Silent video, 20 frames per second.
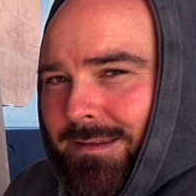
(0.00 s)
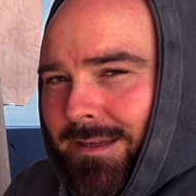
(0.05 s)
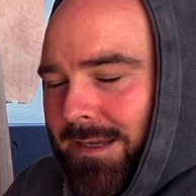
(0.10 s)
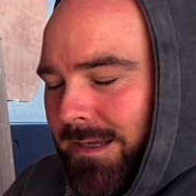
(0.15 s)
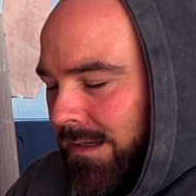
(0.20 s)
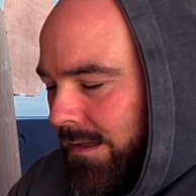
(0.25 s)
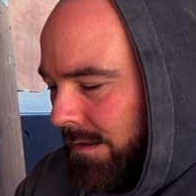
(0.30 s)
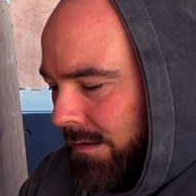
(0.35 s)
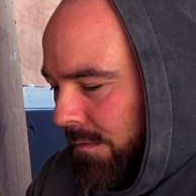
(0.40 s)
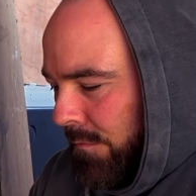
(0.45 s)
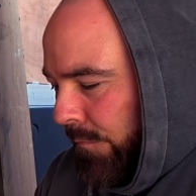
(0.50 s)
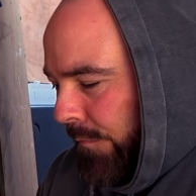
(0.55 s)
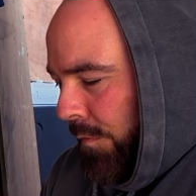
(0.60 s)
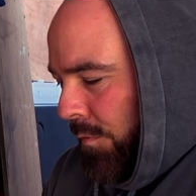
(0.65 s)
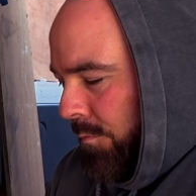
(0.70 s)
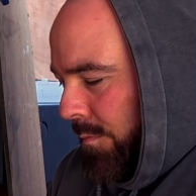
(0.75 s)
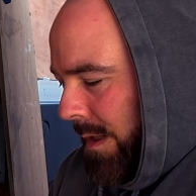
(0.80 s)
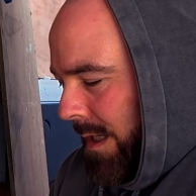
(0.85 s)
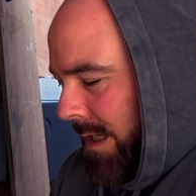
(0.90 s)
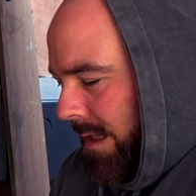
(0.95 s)
day
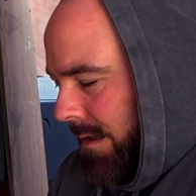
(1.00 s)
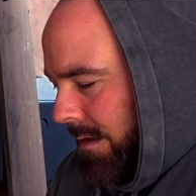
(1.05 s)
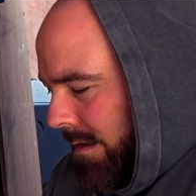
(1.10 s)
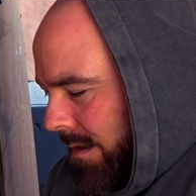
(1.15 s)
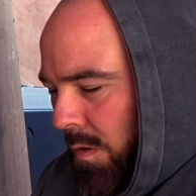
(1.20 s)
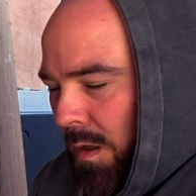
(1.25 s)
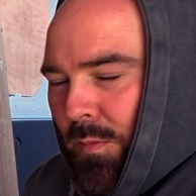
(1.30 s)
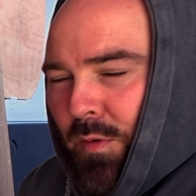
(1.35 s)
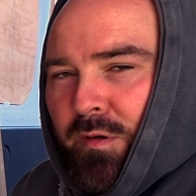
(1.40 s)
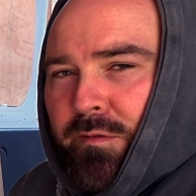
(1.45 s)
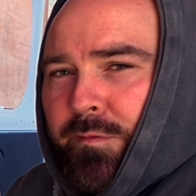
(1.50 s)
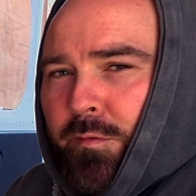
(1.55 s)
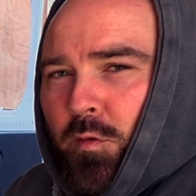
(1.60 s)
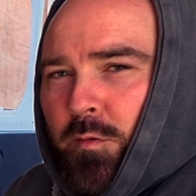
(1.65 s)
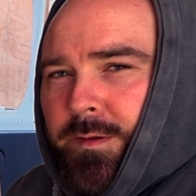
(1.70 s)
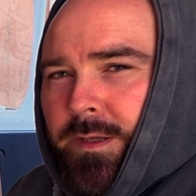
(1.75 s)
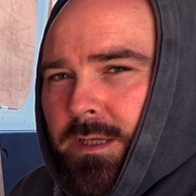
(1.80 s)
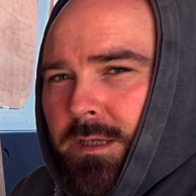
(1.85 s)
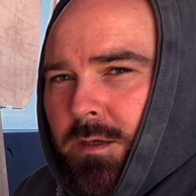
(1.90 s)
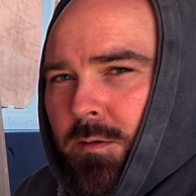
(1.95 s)
for me with about
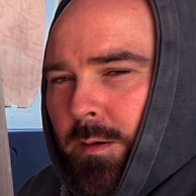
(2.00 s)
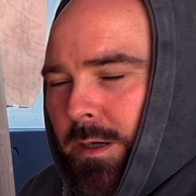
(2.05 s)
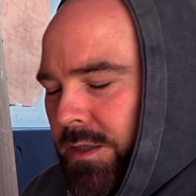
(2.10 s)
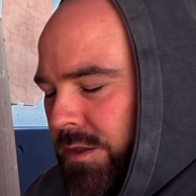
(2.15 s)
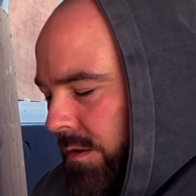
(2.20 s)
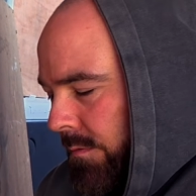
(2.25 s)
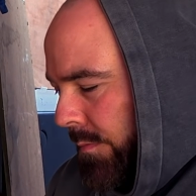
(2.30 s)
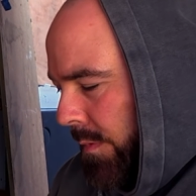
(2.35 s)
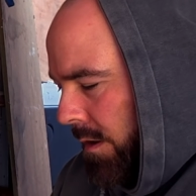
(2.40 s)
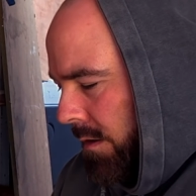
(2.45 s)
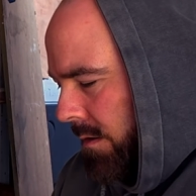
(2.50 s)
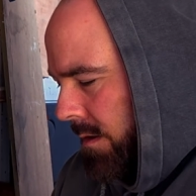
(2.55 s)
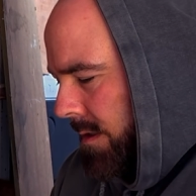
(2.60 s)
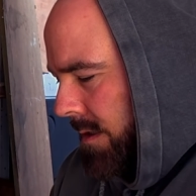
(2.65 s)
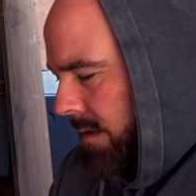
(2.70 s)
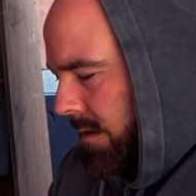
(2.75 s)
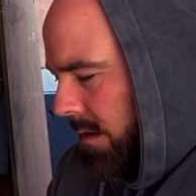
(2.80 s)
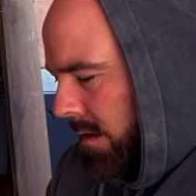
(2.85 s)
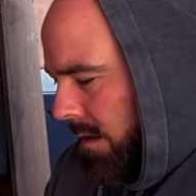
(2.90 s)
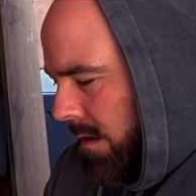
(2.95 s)
14 question
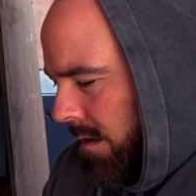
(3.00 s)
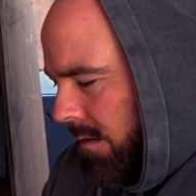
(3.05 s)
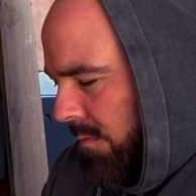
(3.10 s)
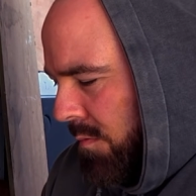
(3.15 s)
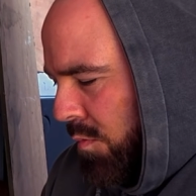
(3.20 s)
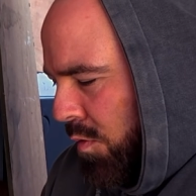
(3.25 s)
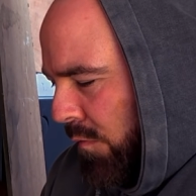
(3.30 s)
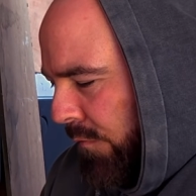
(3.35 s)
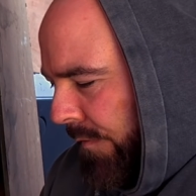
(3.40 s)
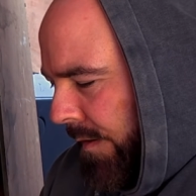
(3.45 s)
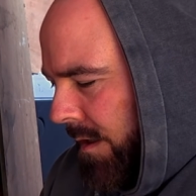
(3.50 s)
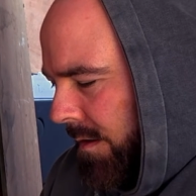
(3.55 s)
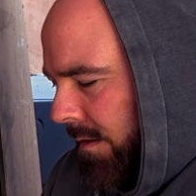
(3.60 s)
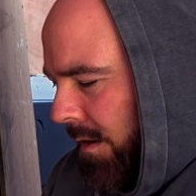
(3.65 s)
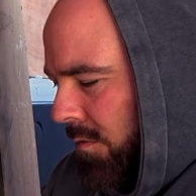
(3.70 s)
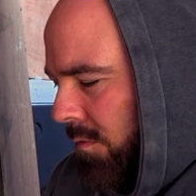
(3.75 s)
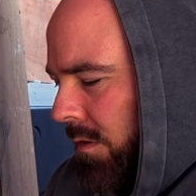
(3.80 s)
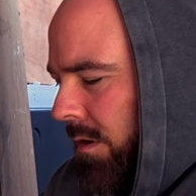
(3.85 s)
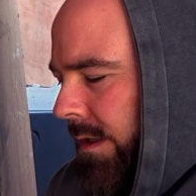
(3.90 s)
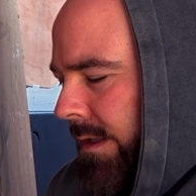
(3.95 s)
marks. We will find
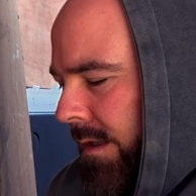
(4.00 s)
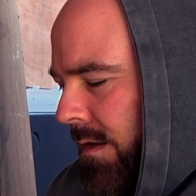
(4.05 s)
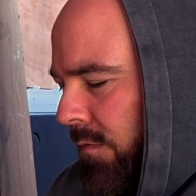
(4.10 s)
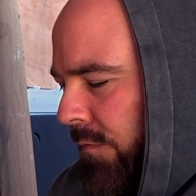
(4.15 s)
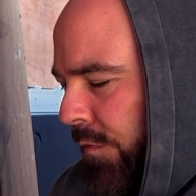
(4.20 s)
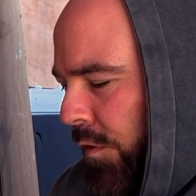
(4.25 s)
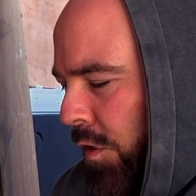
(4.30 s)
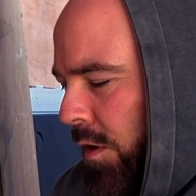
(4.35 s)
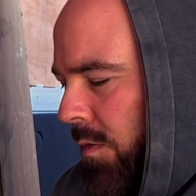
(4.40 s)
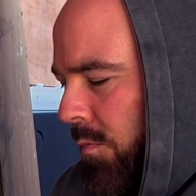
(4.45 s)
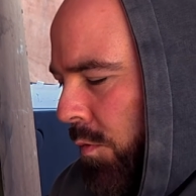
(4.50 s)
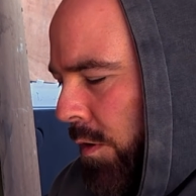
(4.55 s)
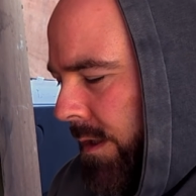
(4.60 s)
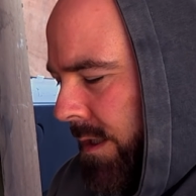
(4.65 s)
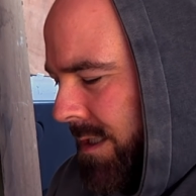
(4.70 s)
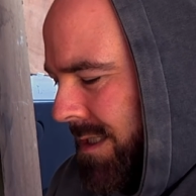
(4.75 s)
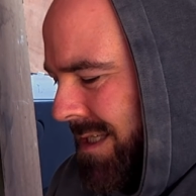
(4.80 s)
out later, viewing one at